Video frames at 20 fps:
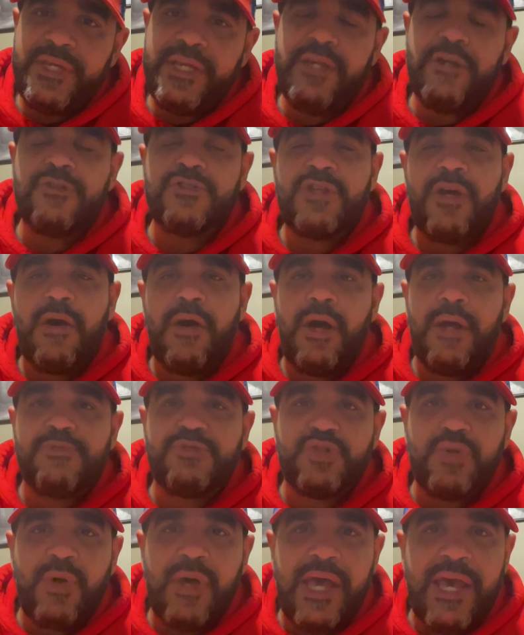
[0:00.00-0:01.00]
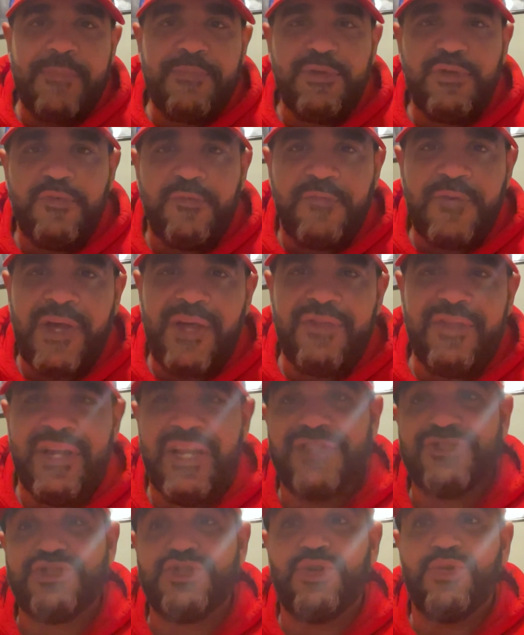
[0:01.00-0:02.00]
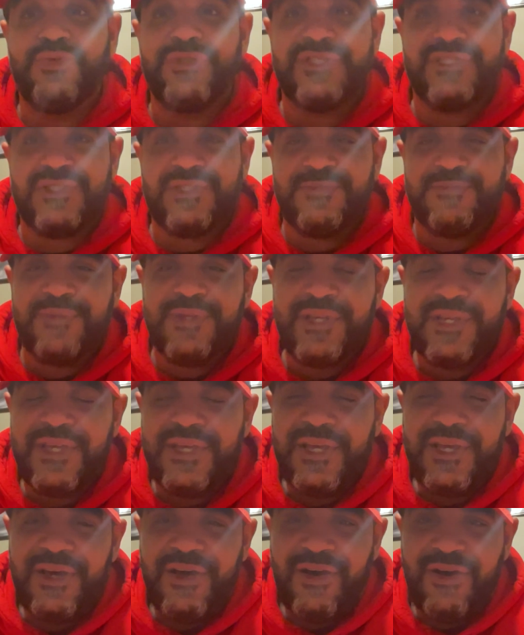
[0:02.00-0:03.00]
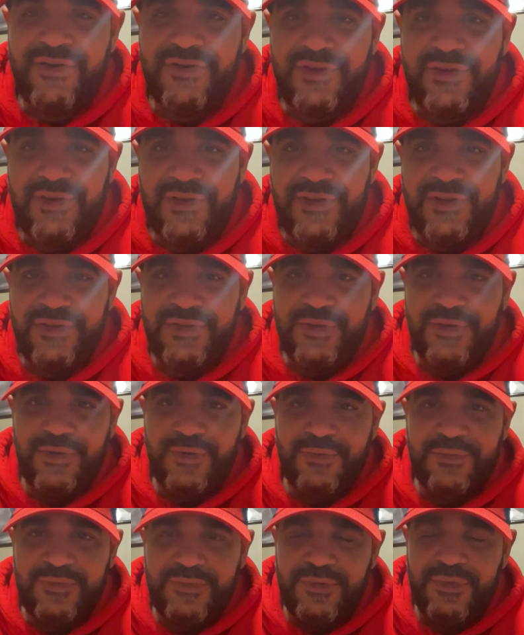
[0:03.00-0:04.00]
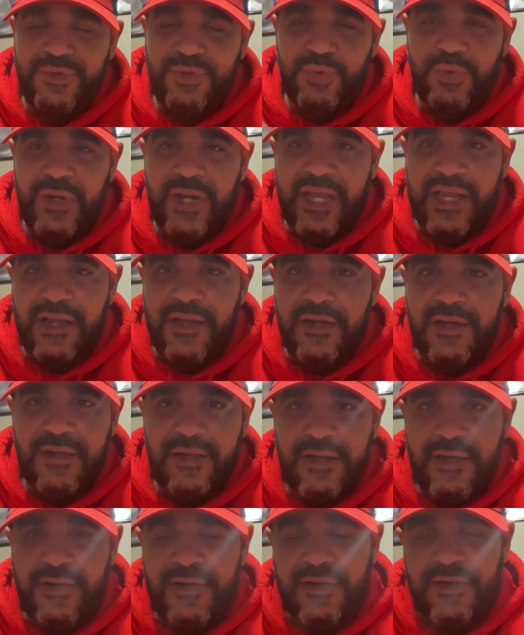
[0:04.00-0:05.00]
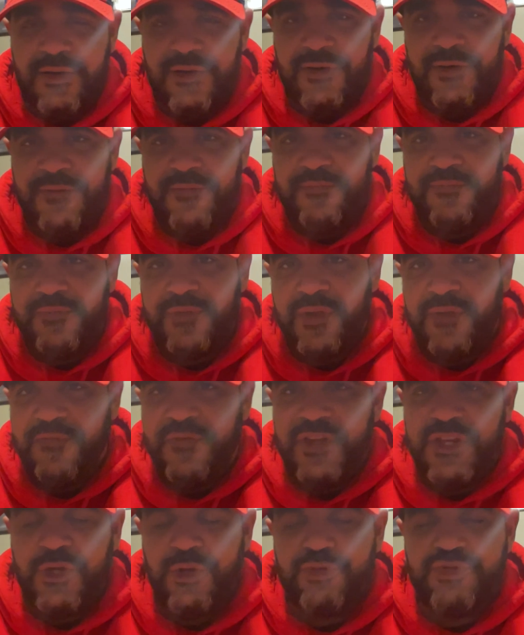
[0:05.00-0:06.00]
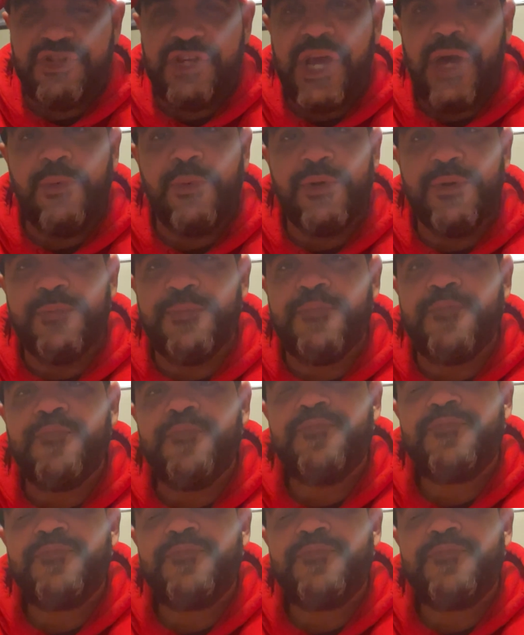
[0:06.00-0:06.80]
He goes, "Oh, I'm so happy you found it." And I showed it to him on a, you know, doing like a video chat with him.